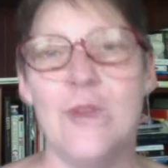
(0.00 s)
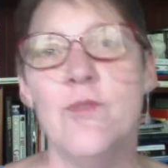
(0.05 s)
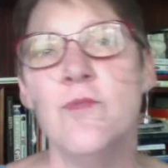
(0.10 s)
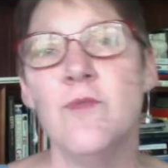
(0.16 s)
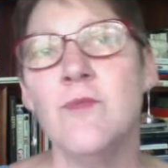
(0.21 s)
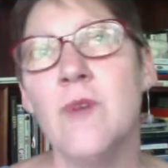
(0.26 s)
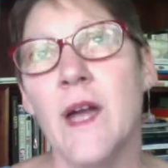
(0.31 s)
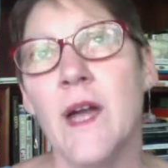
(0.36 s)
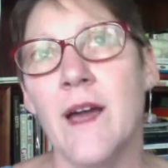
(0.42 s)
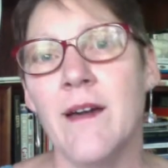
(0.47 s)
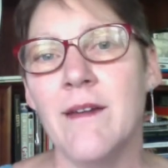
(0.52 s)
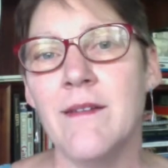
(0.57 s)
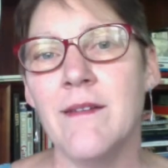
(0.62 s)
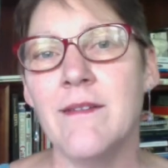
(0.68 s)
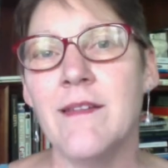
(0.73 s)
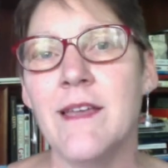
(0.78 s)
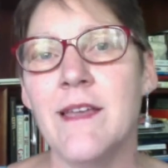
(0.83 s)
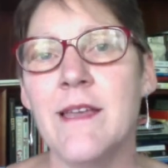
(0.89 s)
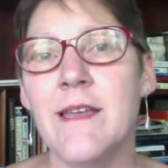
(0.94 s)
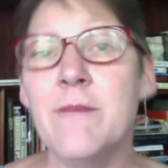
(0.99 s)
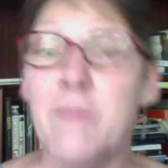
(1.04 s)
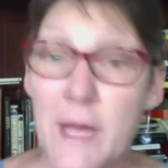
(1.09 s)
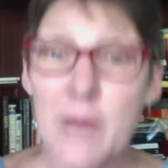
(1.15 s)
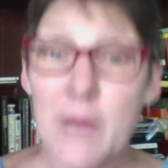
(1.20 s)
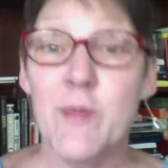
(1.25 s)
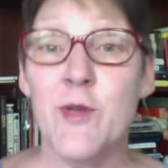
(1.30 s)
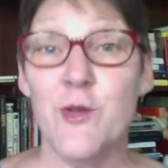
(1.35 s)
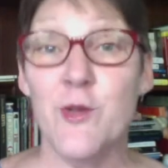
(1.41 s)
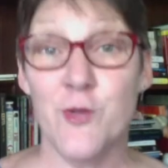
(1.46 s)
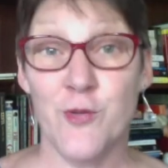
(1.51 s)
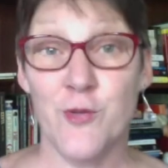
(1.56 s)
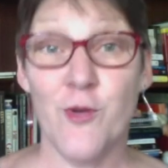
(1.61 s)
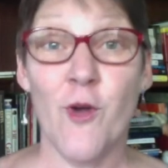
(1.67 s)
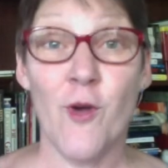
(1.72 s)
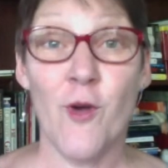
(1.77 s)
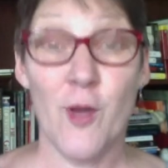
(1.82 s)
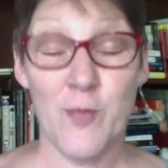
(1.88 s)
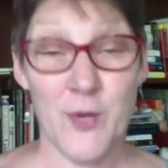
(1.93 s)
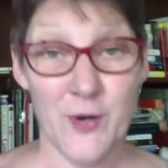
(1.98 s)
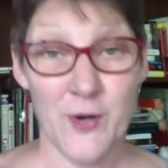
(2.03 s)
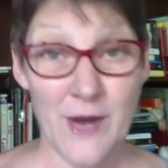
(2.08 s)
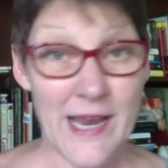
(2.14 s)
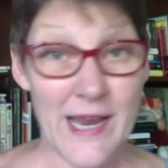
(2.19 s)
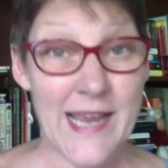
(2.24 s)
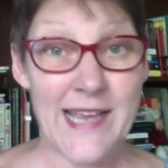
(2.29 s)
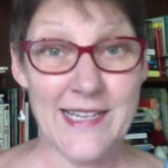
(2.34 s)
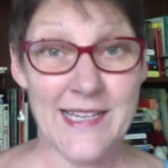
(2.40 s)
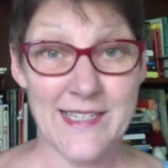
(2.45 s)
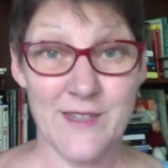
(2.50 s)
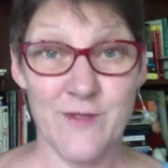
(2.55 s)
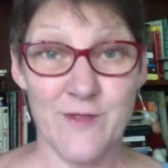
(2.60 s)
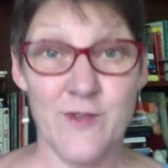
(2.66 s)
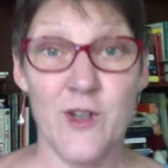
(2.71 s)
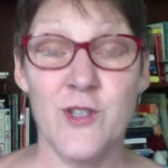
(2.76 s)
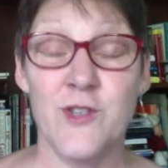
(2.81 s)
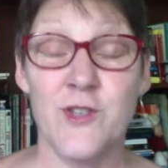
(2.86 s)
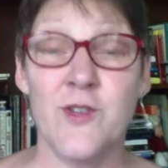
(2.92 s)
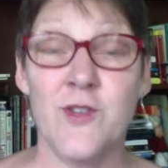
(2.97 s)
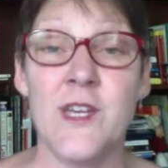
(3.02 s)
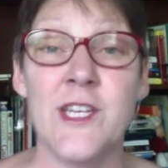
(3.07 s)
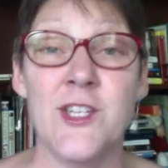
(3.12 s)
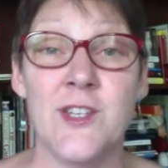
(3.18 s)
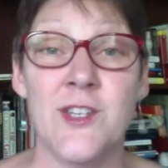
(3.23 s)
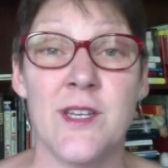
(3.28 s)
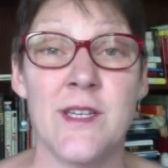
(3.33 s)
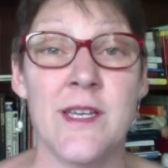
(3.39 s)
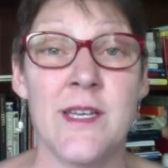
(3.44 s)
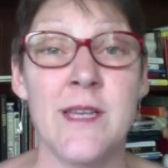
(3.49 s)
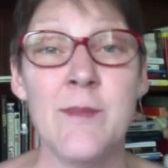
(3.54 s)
Well, Maybe you throw up your hands in frustration,